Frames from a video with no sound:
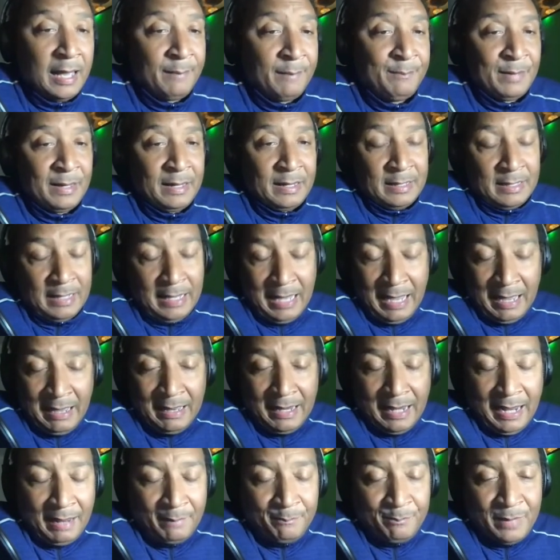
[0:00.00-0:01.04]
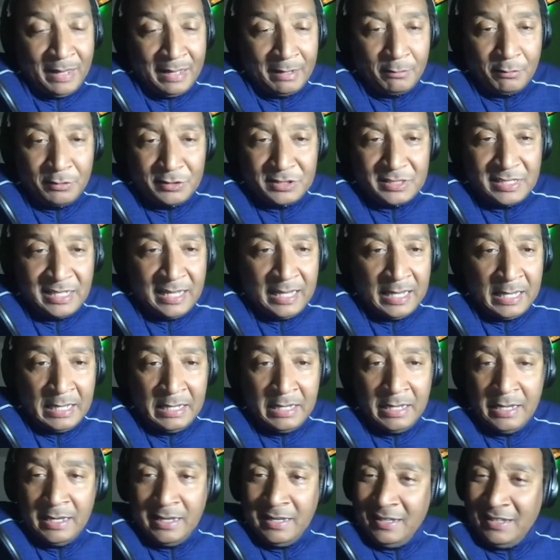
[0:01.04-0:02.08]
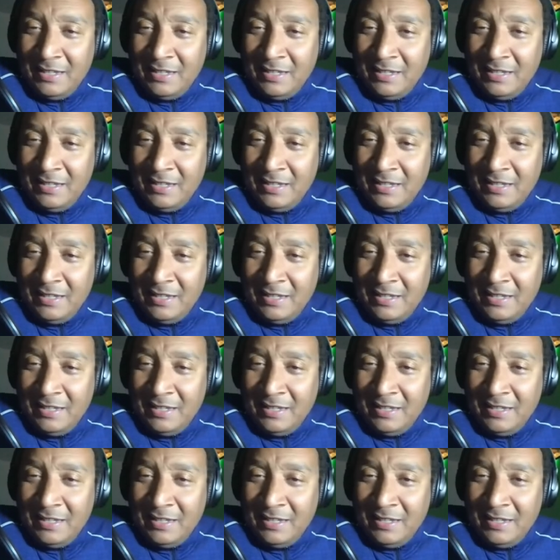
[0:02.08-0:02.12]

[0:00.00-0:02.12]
I'm not going to say,